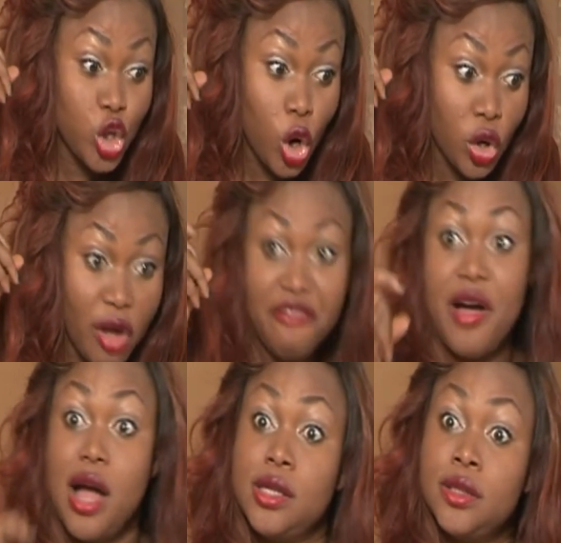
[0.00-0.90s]
your
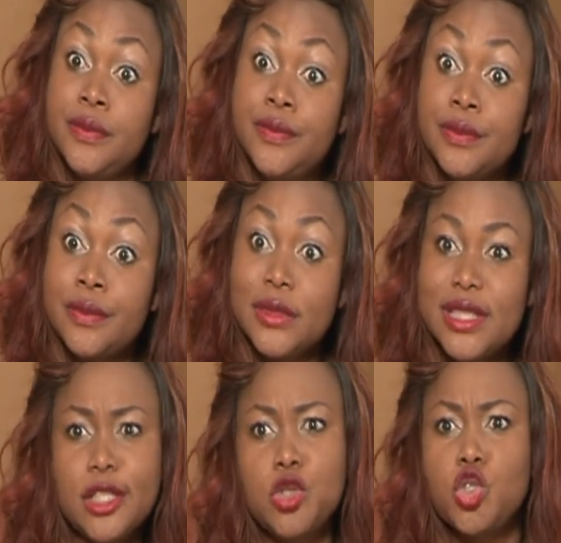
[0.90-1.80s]
lover
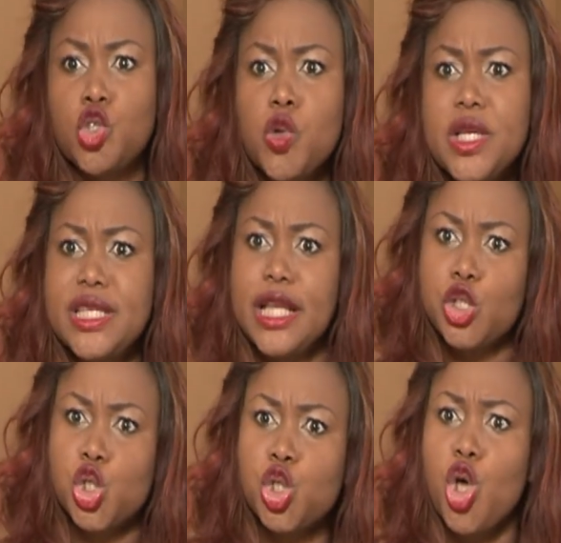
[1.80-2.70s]
that you
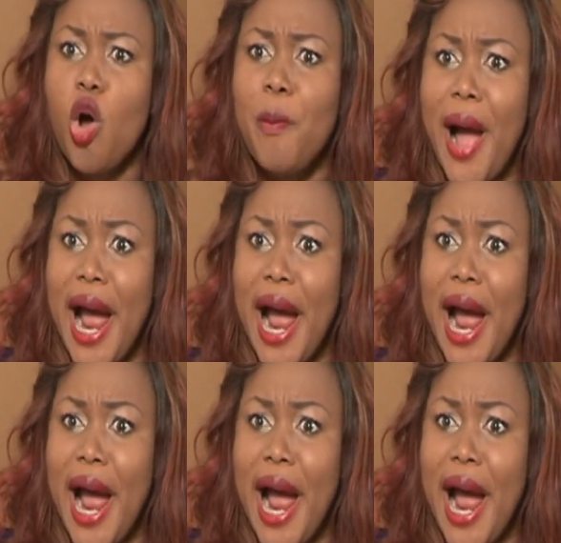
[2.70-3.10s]
treated so